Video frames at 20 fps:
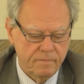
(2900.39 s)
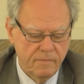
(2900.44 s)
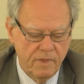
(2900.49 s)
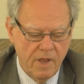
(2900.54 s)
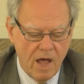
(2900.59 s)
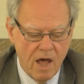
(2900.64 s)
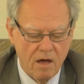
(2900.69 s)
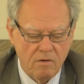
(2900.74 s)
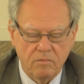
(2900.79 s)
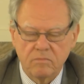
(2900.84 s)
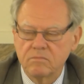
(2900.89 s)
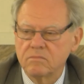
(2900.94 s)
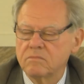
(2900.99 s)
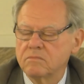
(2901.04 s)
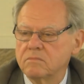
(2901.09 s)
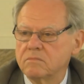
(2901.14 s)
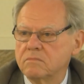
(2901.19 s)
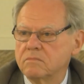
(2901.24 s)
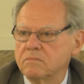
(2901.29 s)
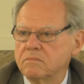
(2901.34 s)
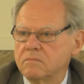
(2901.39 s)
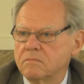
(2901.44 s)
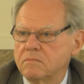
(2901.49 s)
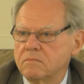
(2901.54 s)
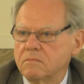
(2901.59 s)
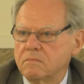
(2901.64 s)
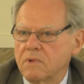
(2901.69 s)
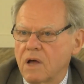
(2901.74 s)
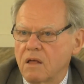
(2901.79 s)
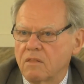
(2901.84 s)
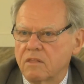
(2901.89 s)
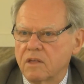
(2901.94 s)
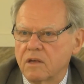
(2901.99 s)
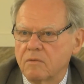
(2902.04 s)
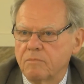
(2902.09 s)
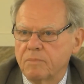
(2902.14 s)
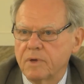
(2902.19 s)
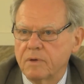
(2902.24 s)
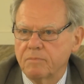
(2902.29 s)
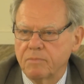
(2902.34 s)
Now, I
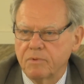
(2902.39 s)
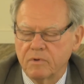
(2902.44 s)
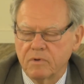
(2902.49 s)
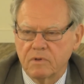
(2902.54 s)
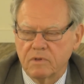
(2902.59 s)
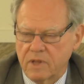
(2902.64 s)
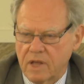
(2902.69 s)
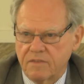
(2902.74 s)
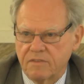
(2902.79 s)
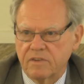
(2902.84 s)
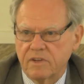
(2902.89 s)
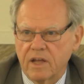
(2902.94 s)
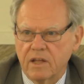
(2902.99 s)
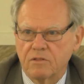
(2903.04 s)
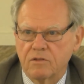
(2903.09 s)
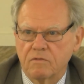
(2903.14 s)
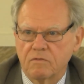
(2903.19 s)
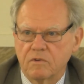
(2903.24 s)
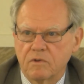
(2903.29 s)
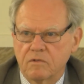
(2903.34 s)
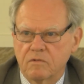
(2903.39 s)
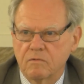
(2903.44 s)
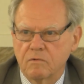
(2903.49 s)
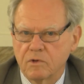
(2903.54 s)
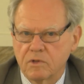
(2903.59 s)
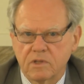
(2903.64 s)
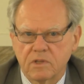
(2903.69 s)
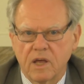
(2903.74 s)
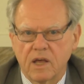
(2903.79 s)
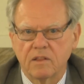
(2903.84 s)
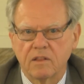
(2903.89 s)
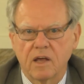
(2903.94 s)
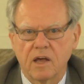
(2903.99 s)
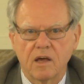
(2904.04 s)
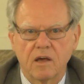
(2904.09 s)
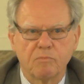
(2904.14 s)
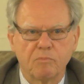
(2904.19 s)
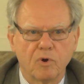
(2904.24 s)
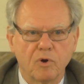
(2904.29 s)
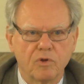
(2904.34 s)
think people, that's the end of the quote, and I
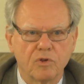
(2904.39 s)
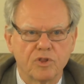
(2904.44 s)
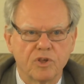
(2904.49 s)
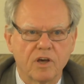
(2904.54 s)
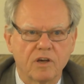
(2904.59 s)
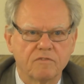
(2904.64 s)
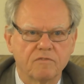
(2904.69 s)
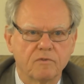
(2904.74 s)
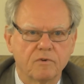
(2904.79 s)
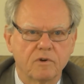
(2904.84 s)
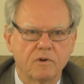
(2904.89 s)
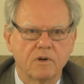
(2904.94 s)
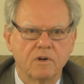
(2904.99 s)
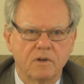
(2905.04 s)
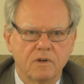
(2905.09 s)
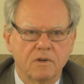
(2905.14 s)
apologize for